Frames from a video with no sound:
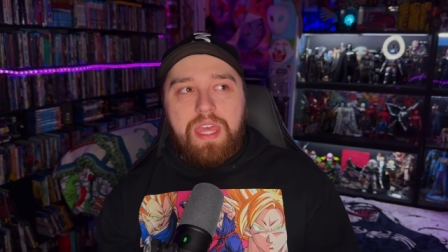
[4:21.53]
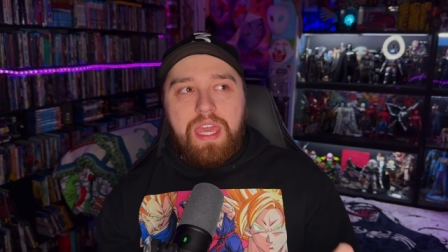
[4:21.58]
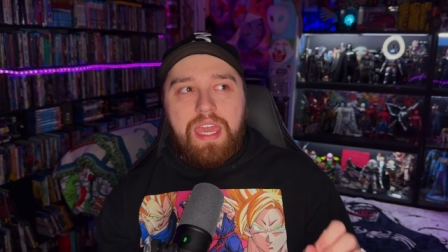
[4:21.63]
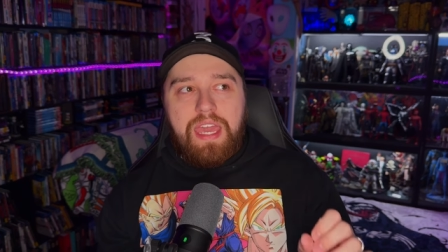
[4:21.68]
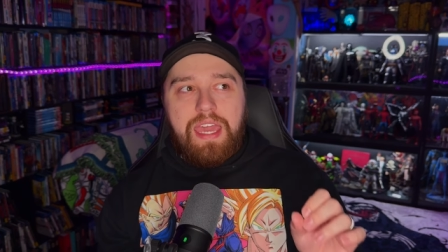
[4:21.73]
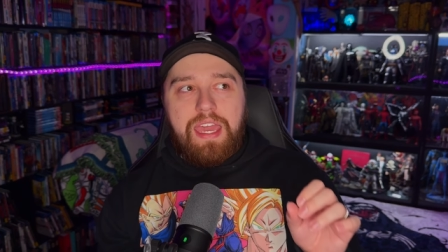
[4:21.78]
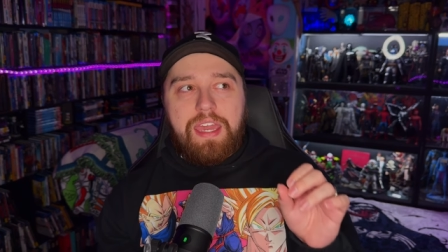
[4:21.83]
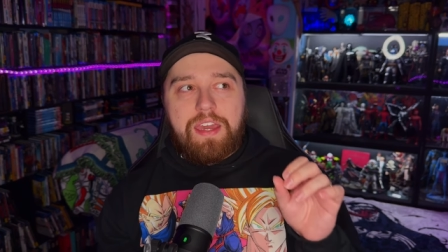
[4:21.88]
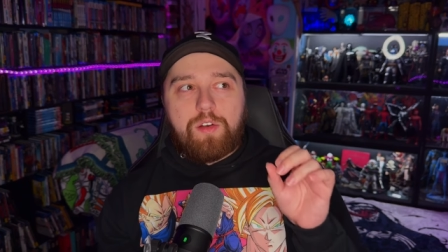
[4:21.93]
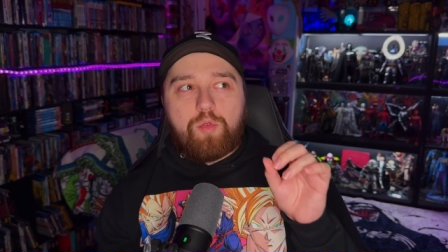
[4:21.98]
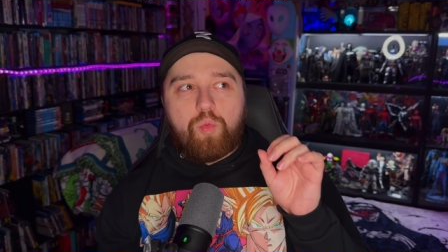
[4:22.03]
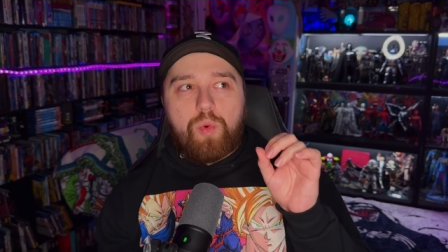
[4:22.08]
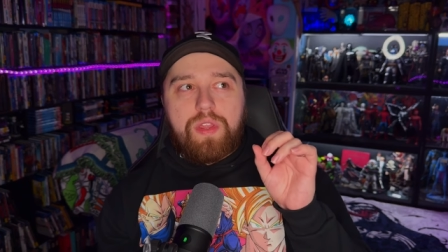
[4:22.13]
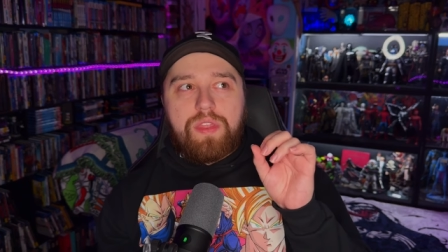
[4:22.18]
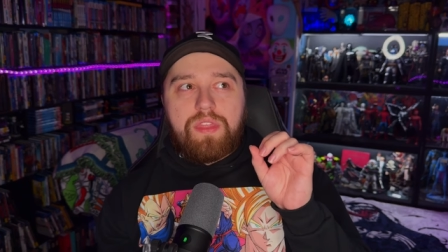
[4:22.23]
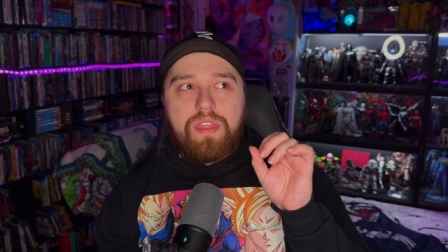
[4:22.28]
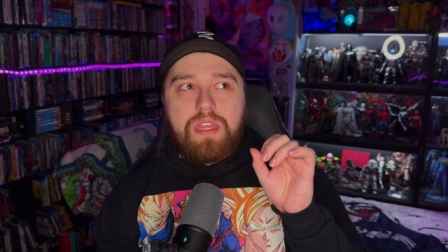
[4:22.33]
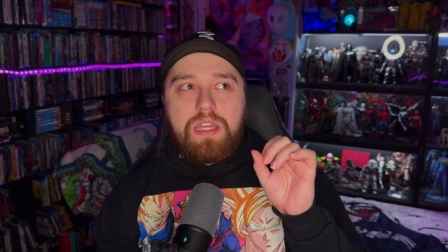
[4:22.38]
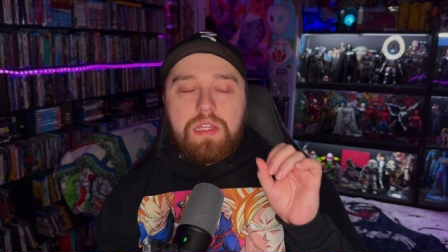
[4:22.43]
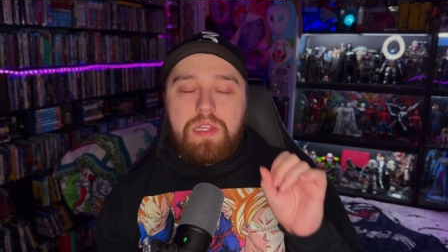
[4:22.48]
And
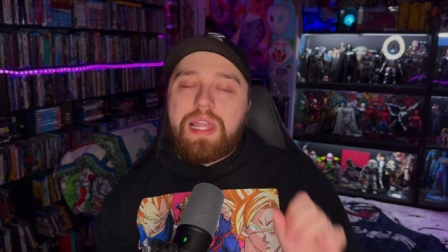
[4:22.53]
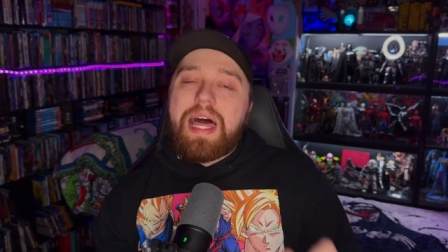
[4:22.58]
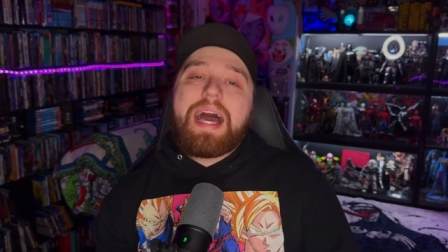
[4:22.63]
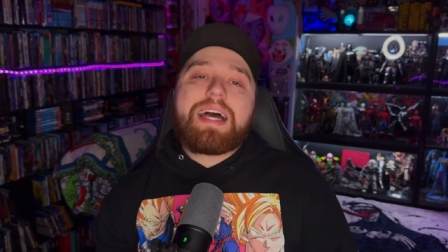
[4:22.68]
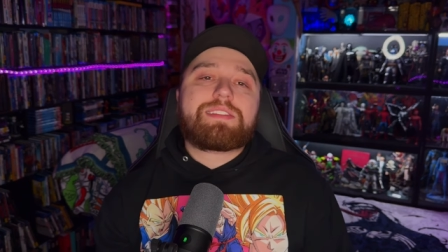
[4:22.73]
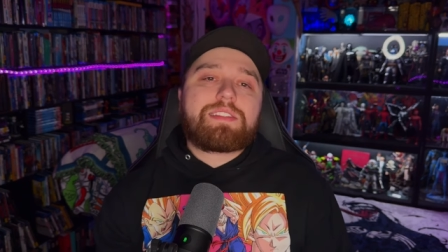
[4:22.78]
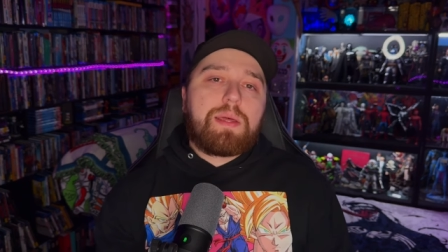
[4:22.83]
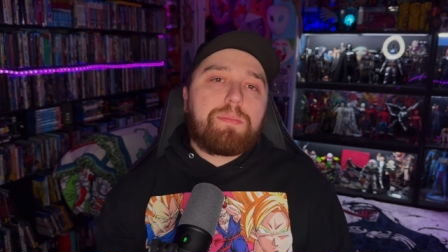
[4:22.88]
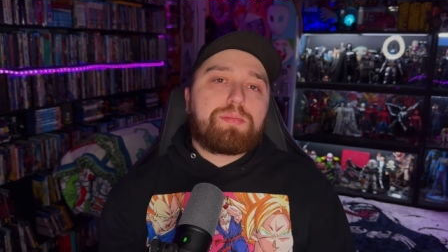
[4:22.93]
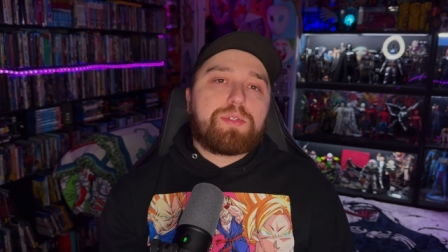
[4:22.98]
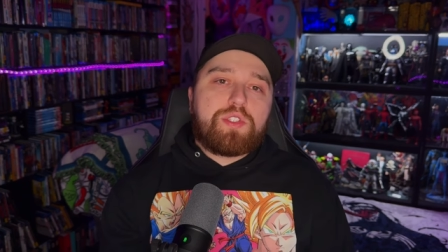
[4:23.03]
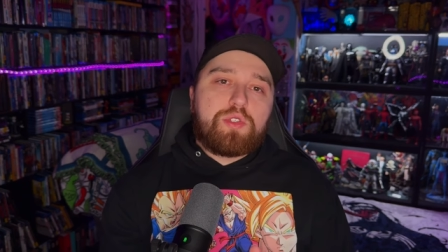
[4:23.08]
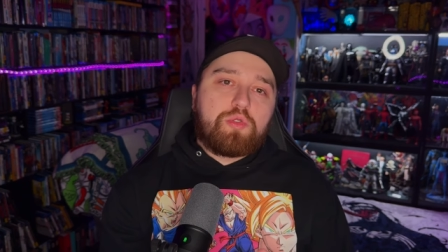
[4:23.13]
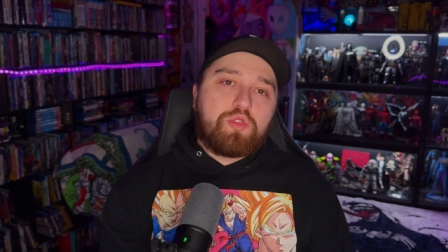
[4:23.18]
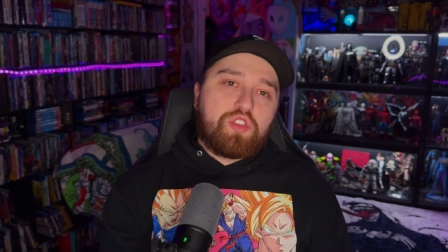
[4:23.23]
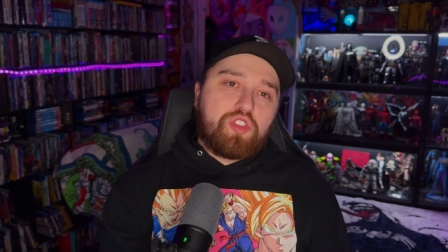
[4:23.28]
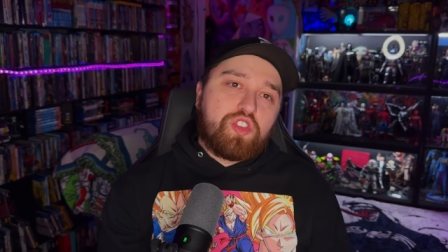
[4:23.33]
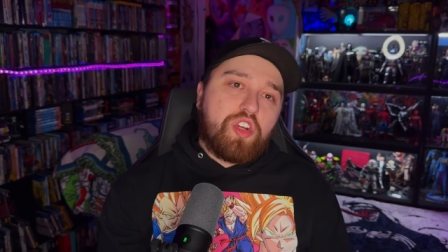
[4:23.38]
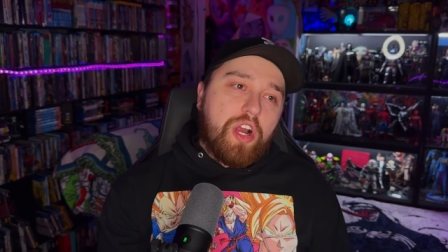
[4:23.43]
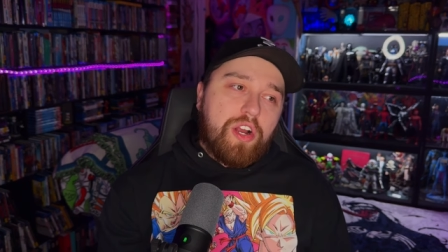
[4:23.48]
when the last episode
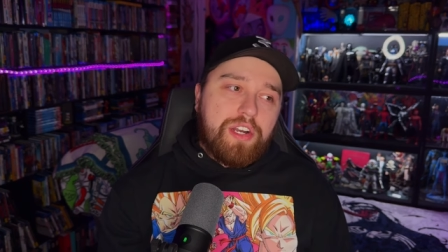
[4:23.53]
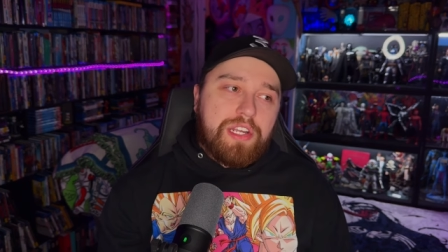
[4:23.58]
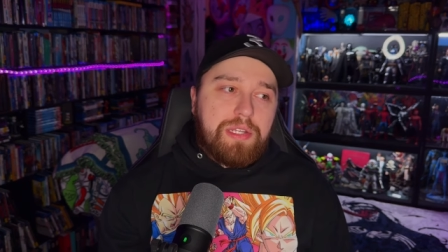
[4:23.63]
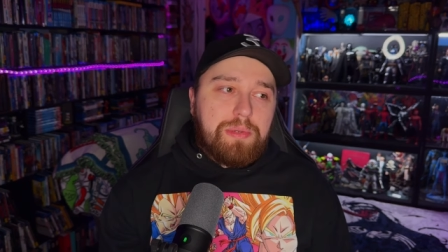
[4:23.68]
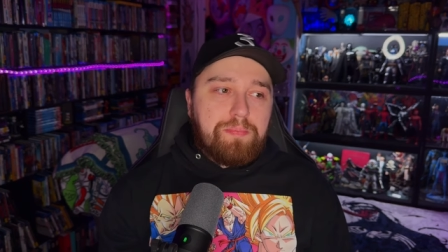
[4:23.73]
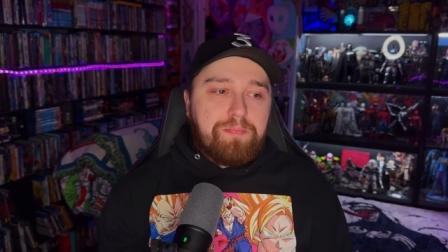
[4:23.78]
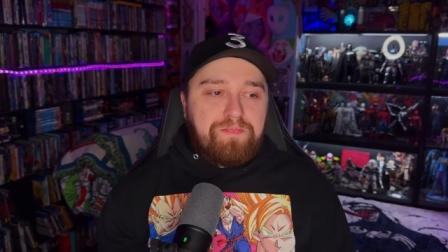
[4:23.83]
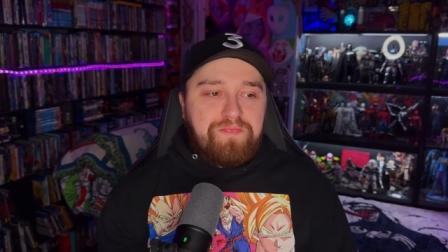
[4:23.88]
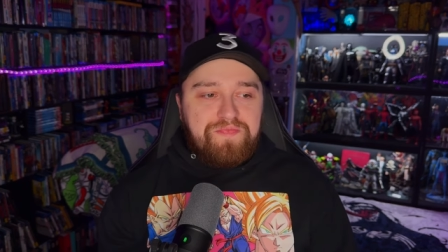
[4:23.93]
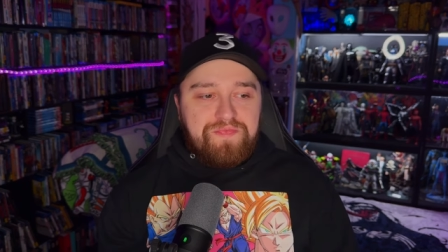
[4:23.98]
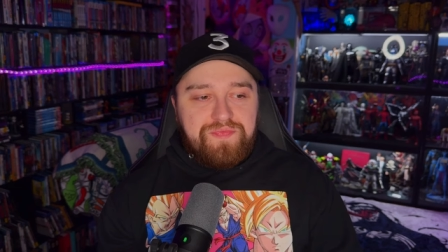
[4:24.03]
started,